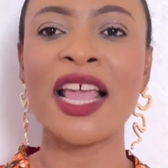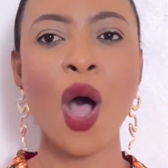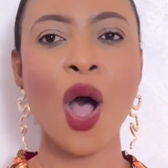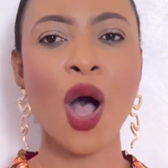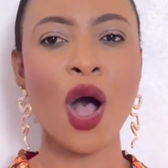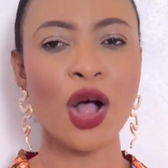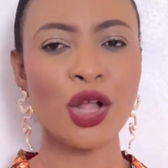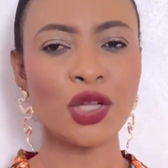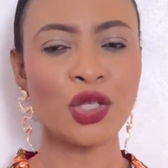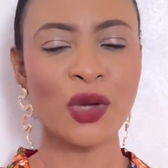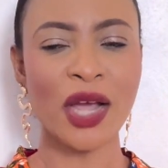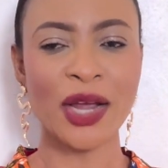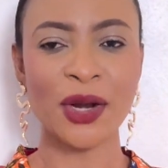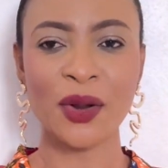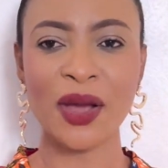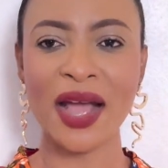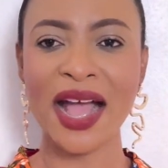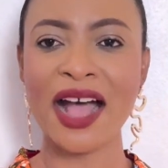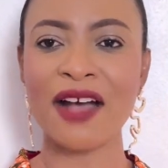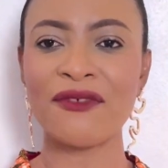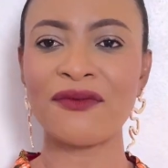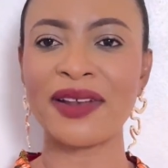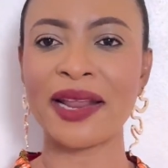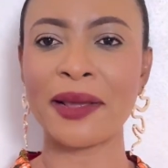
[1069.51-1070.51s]
Although I don't
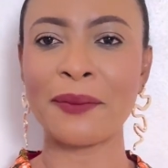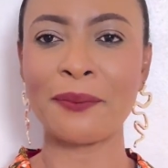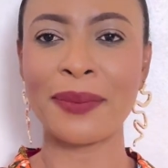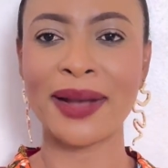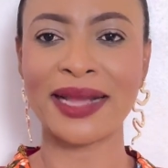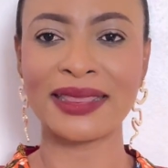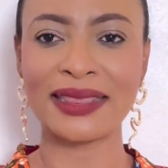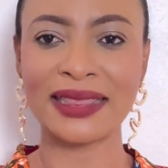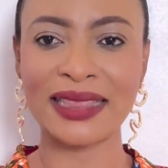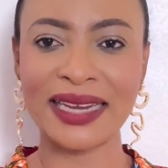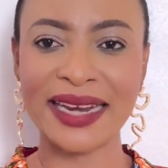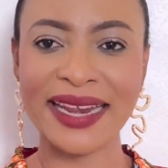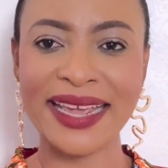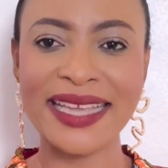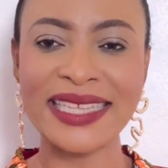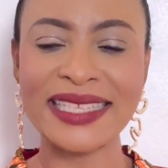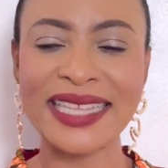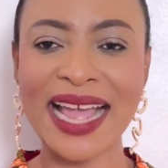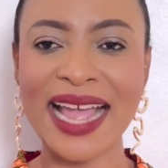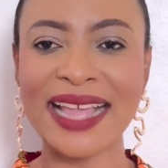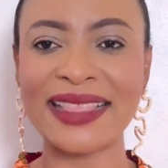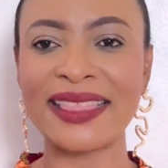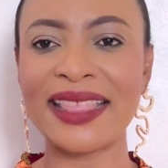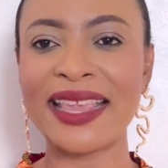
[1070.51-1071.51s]
have limpatrice,
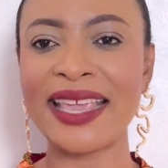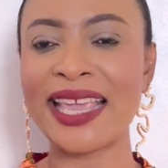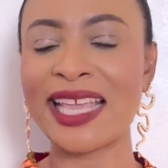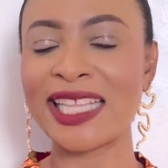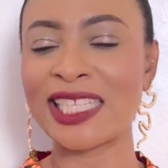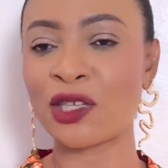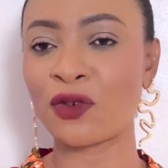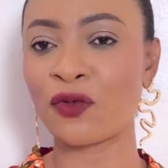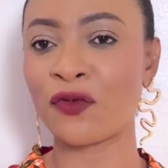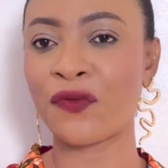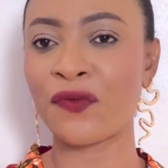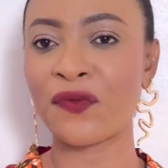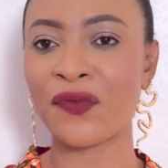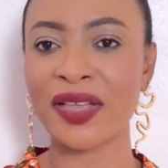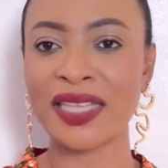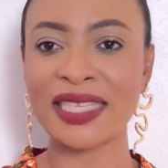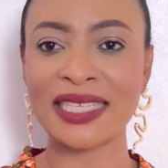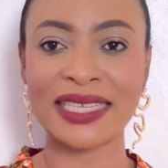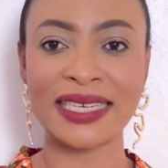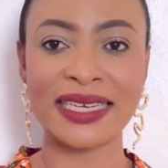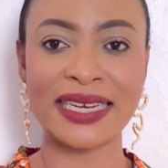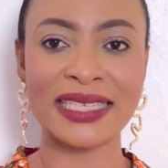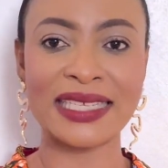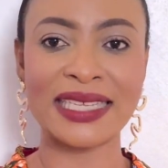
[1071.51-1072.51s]
I think it will fit
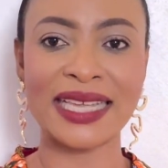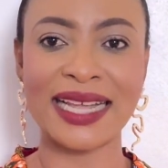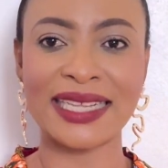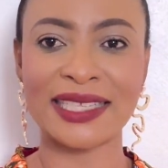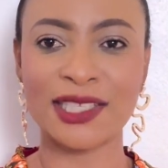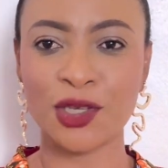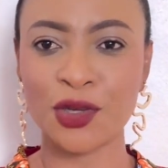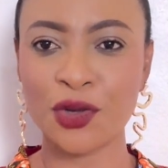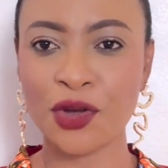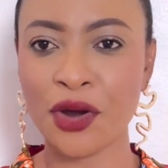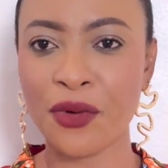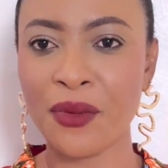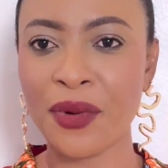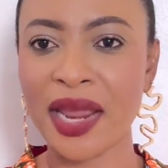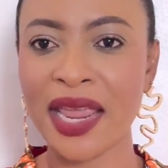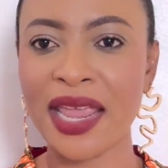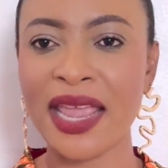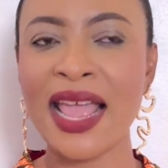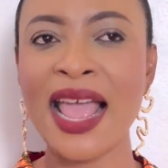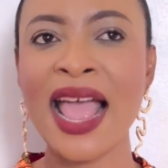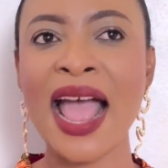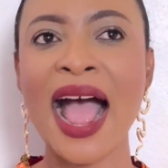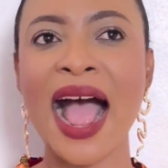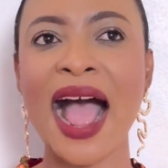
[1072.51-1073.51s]
in this
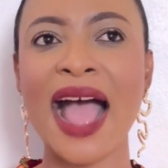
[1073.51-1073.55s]
category.